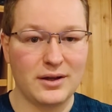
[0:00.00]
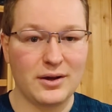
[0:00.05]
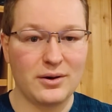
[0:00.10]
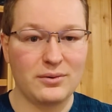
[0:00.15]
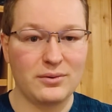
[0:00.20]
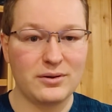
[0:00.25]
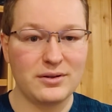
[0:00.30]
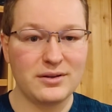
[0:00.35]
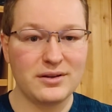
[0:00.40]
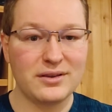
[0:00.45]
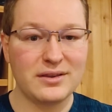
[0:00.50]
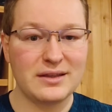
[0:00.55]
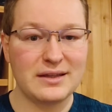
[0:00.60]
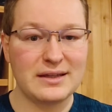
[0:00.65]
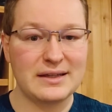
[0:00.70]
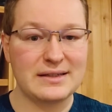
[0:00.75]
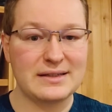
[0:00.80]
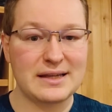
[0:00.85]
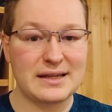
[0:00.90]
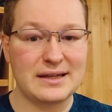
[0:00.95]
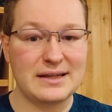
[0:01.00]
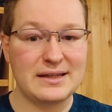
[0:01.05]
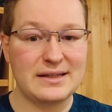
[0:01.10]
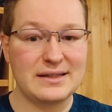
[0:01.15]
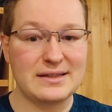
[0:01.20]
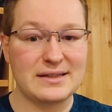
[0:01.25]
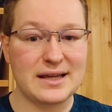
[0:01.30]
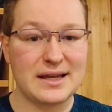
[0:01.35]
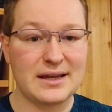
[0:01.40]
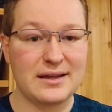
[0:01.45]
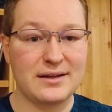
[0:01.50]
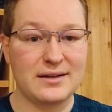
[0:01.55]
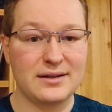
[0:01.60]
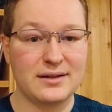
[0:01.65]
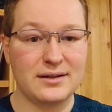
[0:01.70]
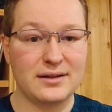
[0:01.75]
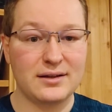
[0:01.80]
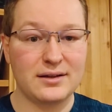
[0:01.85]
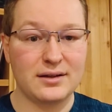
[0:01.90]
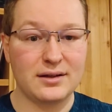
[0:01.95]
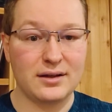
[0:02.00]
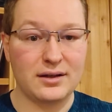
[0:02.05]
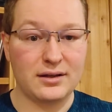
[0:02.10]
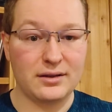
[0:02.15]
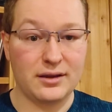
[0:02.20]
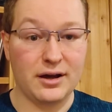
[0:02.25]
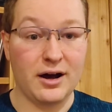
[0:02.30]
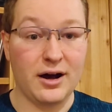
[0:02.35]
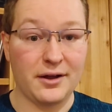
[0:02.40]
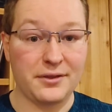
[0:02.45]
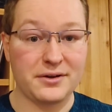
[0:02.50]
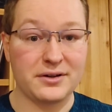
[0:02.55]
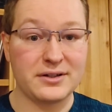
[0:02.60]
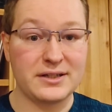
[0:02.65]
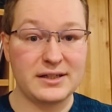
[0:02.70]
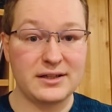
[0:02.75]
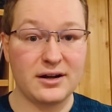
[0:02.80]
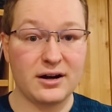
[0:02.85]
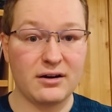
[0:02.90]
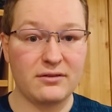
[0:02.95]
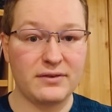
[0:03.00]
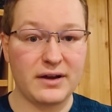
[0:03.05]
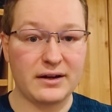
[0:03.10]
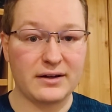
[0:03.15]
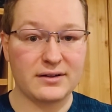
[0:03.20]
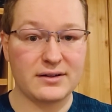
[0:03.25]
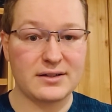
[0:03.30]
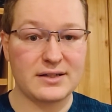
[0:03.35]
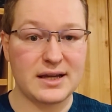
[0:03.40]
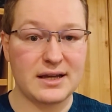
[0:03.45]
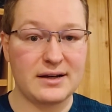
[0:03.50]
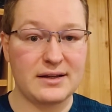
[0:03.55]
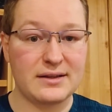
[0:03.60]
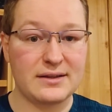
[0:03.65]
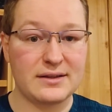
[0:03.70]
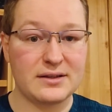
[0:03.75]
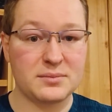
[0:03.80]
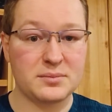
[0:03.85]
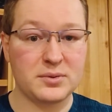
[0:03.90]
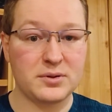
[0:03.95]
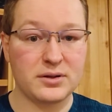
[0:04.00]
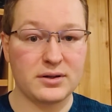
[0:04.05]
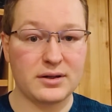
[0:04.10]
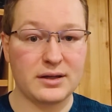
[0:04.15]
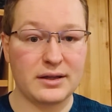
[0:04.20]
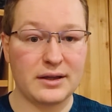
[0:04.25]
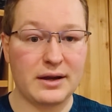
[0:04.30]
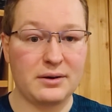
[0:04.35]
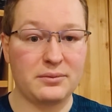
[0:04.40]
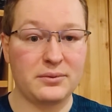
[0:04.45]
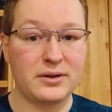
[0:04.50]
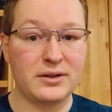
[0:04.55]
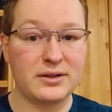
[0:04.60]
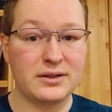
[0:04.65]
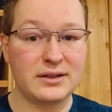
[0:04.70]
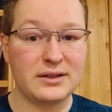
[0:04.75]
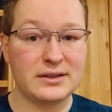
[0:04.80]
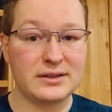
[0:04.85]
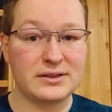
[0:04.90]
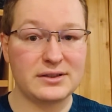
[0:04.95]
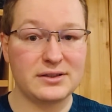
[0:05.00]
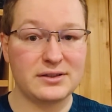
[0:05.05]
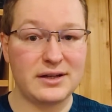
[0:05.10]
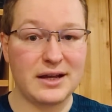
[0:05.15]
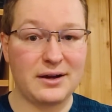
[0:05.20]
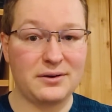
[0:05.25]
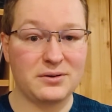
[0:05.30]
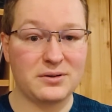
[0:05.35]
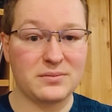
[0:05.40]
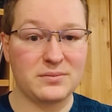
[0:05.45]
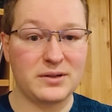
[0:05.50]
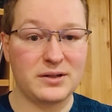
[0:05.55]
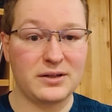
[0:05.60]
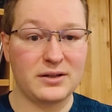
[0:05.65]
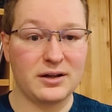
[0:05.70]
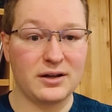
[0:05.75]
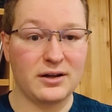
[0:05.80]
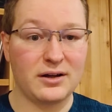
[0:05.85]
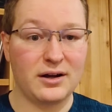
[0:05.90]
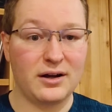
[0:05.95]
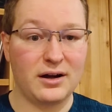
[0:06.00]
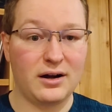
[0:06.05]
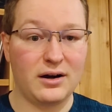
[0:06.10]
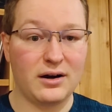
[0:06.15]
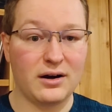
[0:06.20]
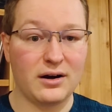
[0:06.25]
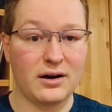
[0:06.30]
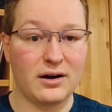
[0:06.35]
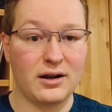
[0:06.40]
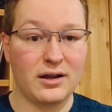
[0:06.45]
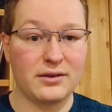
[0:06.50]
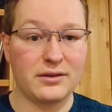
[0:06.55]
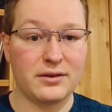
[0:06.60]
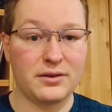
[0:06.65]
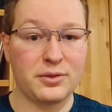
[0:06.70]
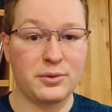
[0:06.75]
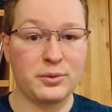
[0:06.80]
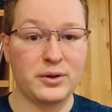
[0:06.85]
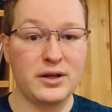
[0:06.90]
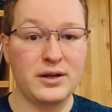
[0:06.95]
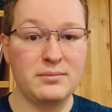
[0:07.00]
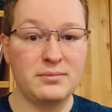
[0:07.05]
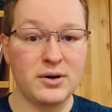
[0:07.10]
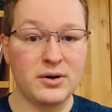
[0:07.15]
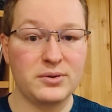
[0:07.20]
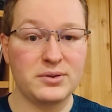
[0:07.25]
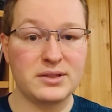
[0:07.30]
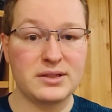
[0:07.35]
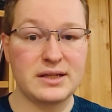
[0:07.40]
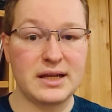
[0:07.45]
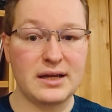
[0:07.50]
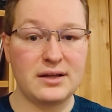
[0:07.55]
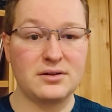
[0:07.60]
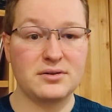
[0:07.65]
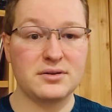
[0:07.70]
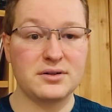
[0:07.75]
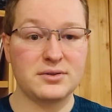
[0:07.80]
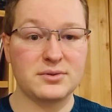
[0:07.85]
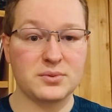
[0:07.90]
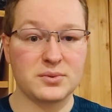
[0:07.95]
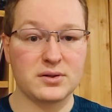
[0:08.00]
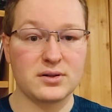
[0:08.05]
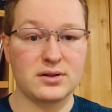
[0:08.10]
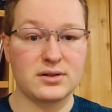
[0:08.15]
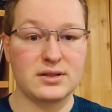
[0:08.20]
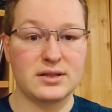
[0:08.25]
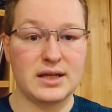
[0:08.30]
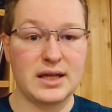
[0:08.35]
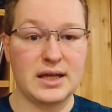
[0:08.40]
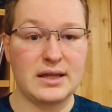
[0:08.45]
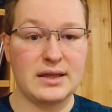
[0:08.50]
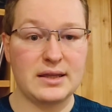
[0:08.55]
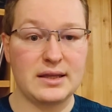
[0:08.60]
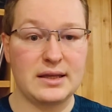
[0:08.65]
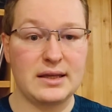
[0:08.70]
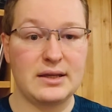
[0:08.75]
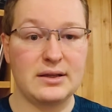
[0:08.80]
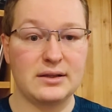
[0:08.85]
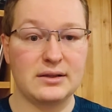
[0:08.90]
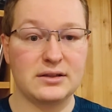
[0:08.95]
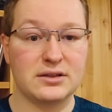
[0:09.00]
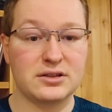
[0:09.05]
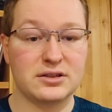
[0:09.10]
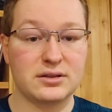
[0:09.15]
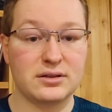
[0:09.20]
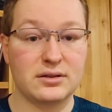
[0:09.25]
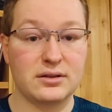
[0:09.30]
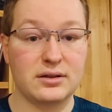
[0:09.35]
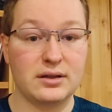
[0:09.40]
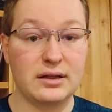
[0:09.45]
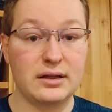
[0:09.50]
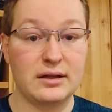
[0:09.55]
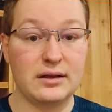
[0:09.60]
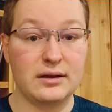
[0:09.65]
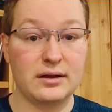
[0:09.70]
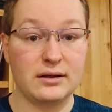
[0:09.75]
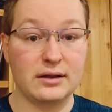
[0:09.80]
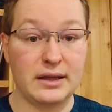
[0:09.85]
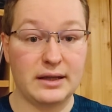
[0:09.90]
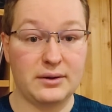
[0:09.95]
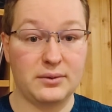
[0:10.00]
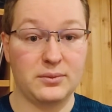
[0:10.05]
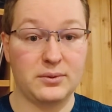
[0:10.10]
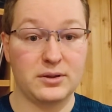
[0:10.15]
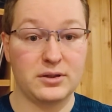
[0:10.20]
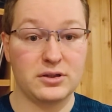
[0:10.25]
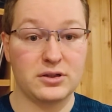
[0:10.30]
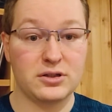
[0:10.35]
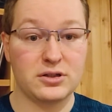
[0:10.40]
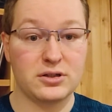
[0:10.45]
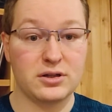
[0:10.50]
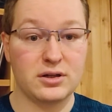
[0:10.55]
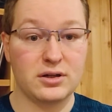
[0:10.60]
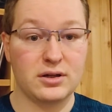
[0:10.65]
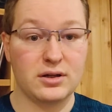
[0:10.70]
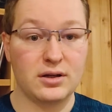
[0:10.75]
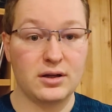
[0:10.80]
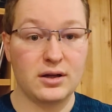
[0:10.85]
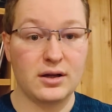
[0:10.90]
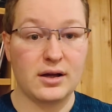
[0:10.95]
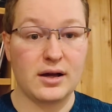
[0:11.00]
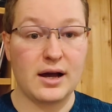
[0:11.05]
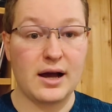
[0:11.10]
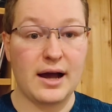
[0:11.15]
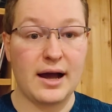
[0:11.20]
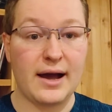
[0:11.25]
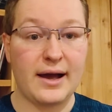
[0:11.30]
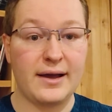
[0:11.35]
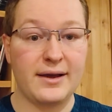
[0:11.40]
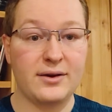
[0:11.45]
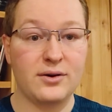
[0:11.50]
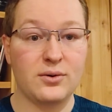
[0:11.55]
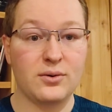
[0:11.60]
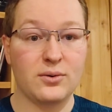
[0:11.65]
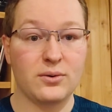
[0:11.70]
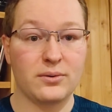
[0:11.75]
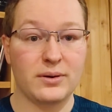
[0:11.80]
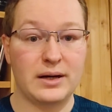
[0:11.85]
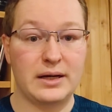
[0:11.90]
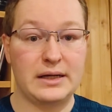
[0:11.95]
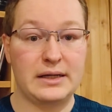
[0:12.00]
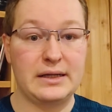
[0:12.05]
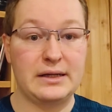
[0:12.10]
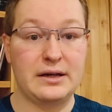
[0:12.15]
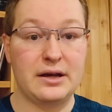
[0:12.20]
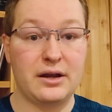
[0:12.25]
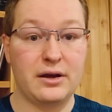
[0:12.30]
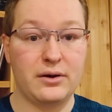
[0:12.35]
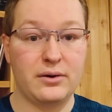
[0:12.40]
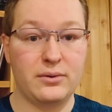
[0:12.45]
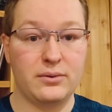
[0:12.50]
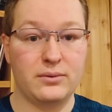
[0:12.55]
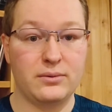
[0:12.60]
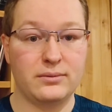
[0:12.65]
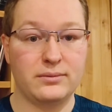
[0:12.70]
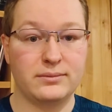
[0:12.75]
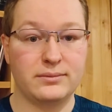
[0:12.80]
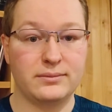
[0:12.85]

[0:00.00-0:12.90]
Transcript: One of the things that he said, the author T. Harv Eker said in this book, that really stood out to me are the three most dangerous words in the English language. I already know.